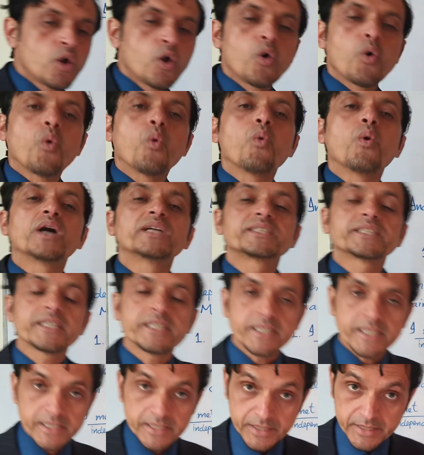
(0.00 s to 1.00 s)
What
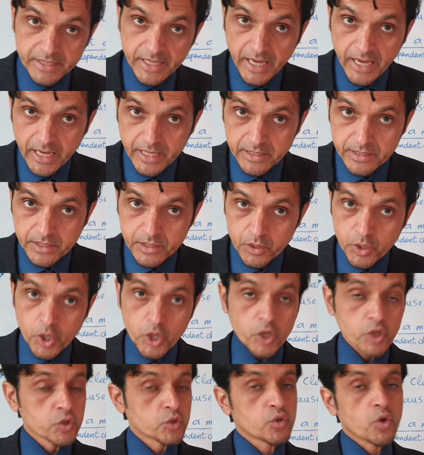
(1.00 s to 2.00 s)
he said.
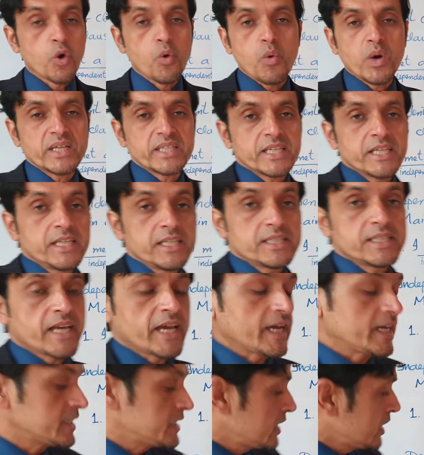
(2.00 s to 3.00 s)
So what he
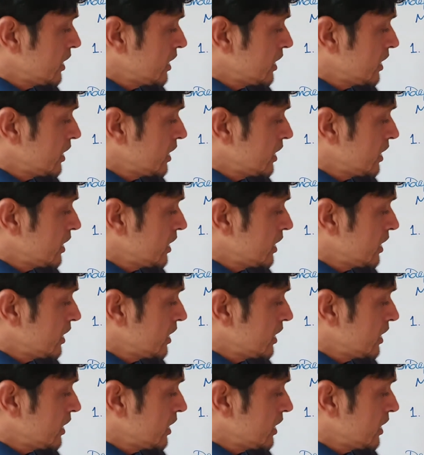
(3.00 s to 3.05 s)
said,